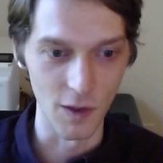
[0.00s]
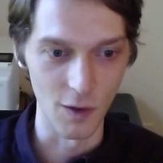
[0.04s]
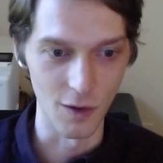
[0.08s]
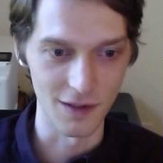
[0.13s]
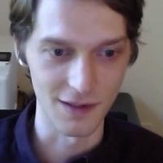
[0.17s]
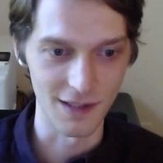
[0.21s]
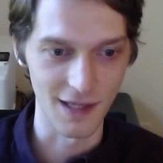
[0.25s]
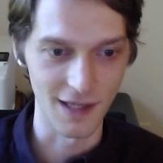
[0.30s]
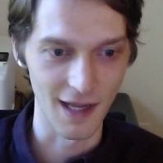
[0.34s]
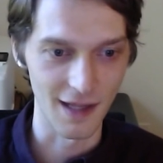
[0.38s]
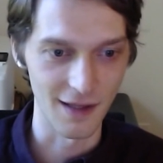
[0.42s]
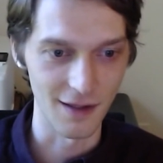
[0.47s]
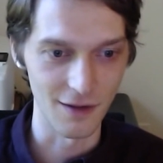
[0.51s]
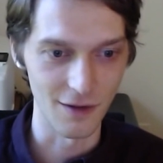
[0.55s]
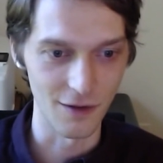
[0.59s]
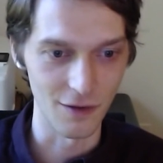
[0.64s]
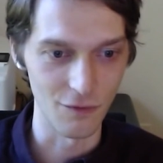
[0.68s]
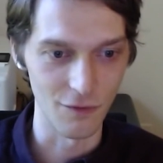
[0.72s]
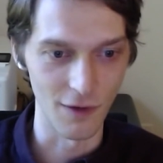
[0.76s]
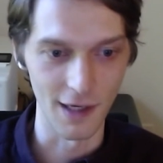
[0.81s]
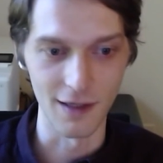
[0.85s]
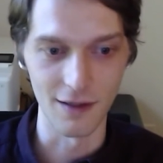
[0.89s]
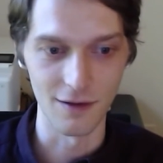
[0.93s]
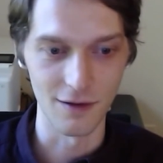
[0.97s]
you get to
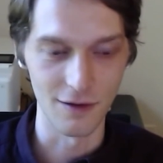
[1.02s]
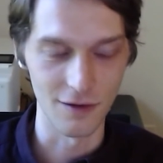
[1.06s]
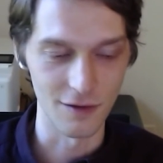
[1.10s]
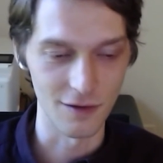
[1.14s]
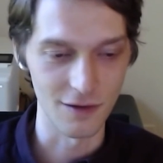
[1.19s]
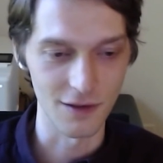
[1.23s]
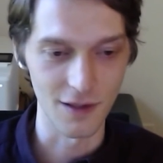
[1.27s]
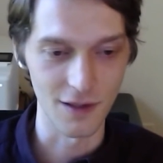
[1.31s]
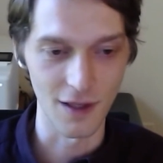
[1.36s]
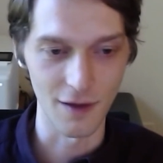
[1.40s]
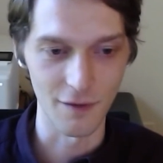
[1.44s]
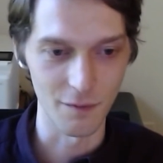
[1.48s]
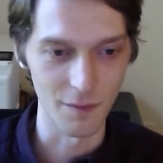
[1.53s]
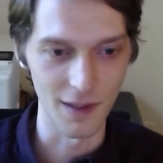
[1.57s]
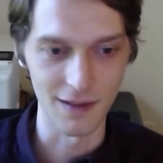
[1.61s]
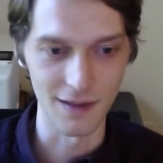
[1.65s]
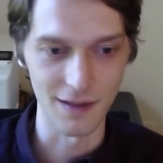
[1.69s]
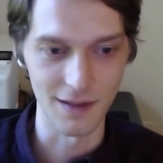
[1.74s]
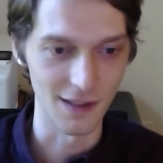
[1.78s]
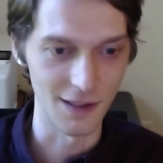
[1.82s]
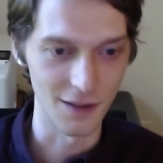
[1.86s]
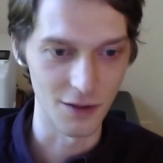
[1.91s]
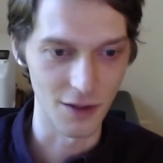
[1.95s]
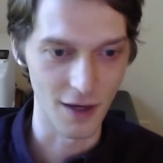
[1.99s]
write your stuff
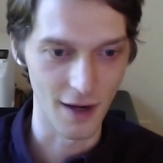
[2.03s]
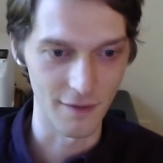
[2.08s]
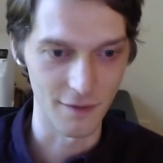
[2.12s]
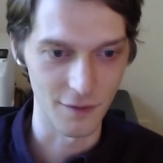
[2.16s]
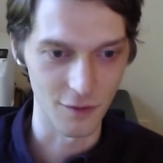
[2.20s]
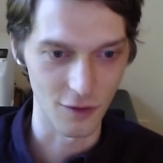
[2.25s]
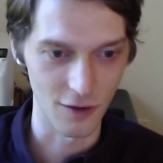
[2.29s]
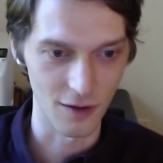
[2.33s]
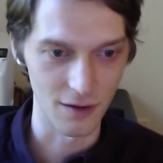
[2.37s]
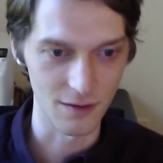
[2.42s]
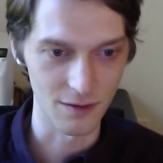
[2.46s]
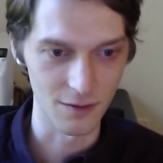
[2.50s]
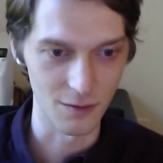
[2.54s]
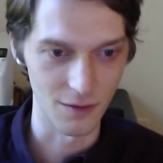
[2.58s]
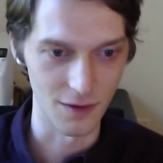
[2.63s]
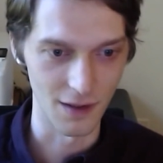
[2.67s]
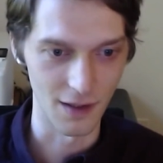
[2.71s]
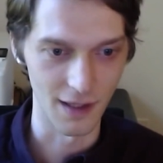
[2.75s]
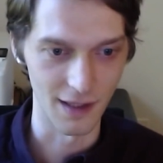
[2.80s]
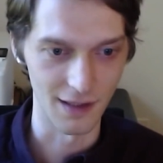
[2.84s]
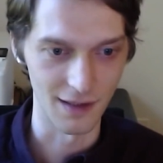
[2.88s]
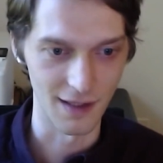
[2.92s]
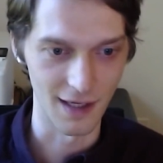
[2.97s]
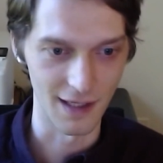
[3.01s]
basically in JavaScript
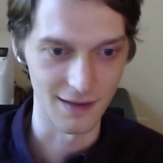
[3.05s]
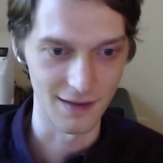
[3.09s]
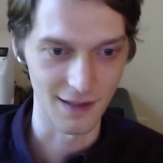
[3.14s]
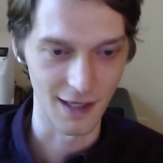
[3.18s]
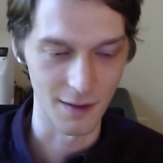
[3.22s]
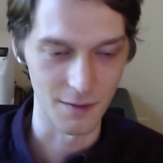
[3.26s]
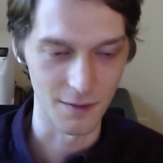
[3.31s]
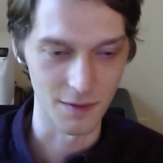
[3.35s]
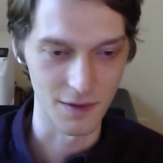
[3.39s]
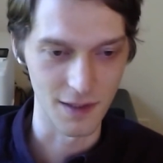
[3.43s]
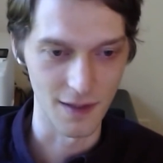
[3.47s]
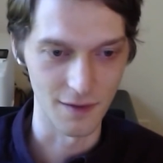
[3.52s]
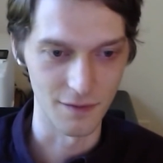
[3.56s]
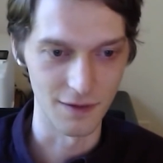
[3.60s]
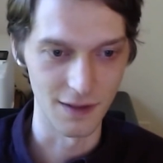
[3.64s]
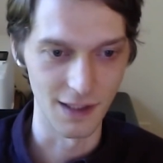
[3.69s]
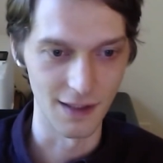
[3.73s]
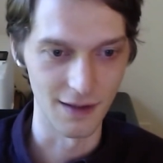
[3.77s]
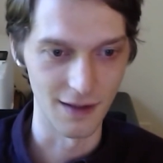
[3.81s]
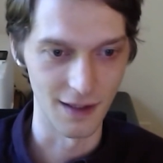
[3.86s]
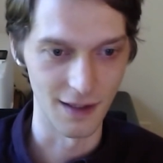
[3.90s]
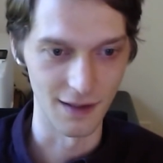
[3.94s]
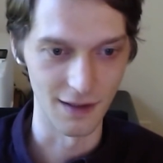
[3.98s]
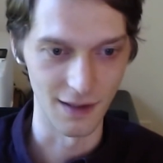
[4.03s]
with nice type
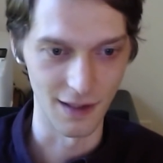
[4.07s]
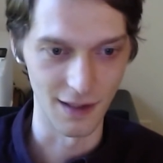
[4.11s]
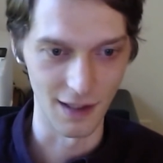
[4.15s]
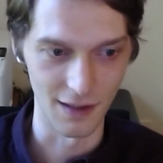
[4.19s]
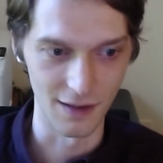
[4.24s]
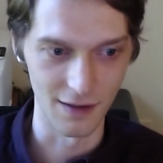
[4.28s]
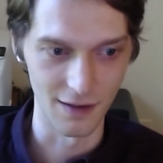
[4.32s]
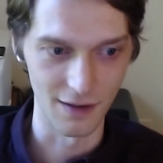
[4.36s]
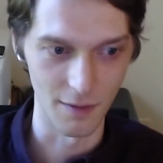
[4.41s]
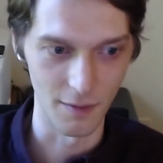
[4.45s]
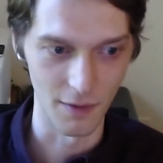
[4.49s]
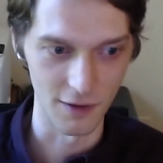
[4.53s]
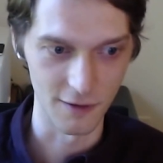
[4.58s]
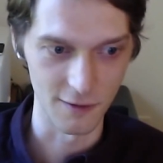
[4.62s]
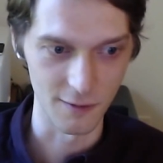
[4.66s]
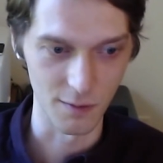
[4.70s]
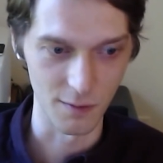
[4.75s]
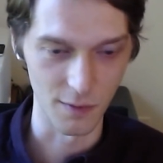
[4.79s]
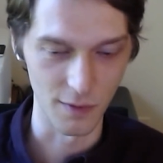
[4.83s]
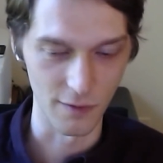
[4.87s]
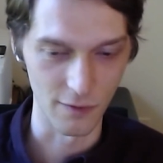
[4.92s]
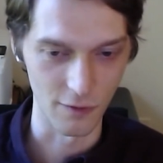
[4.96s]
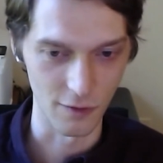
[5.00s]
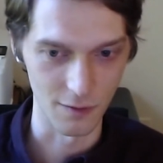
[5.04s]
safety, and then get a
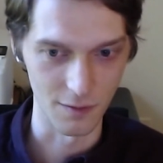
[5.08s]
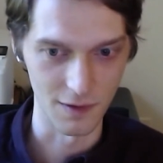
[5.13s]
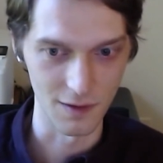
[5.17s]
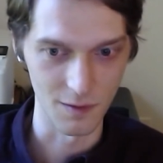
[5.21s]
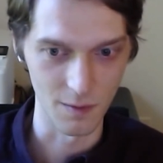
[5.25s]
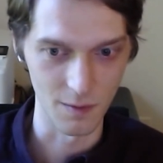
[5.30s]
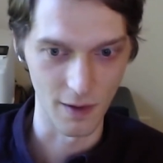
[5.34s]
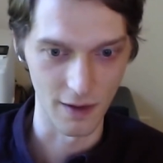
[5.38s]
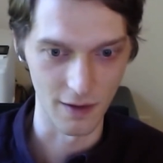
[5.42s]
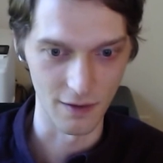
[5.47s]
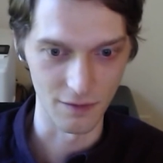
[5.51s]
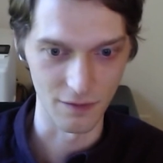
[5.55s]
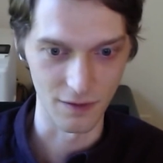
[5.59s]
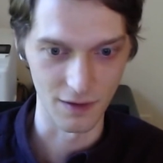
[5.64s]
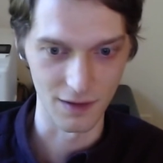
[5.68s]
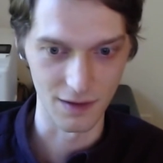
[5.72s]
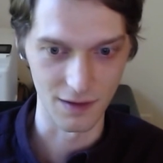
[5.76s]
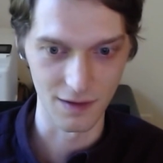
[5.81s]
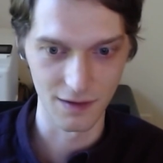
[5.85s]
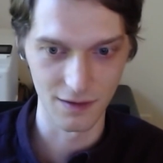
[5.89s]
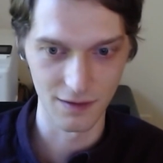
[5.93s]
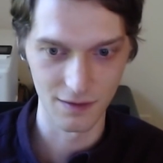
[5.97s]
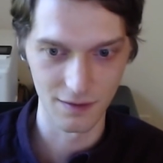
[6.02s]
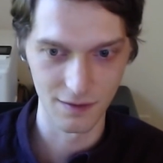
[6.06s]
bunch of performance
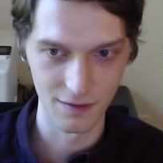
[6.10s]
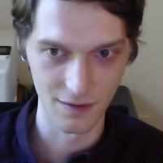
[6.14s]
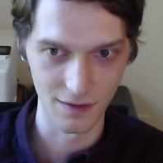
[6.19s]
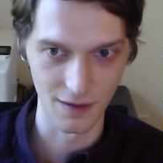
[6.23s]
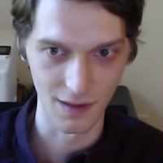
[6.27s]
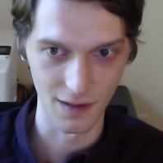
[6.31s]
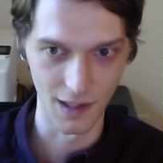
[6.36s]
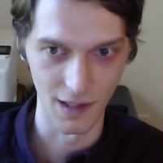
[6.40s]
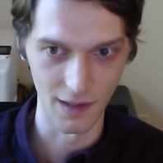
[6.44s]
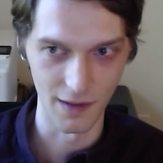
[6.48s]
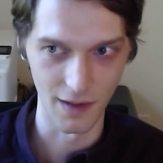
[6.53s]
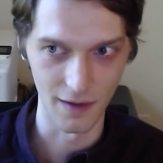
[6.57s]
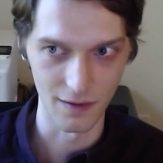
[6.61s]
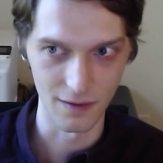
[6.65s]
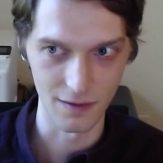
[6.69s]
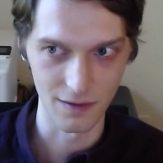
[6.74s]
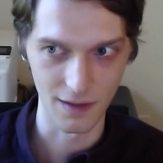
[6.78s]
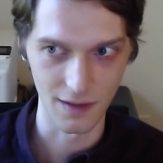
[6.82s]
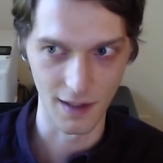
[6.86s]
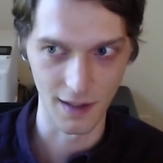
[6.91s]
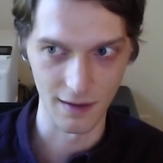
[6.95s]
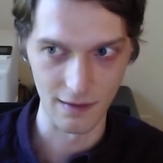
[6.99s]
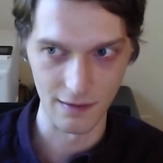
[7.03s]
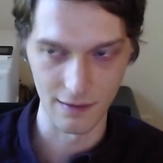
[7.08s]
benefits on the
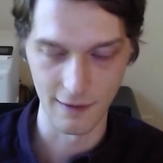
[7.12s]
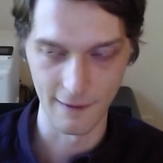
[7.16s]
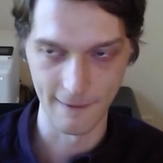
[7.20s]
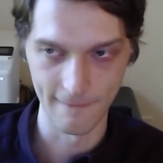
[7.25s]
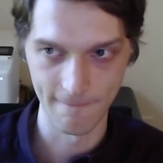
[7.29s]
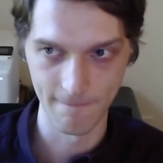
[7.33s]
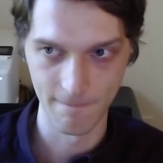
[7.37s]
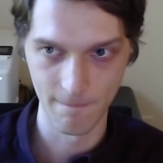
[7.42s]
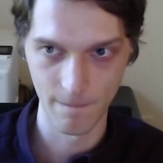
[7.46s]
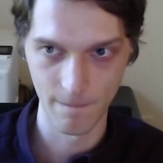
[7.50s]
other side.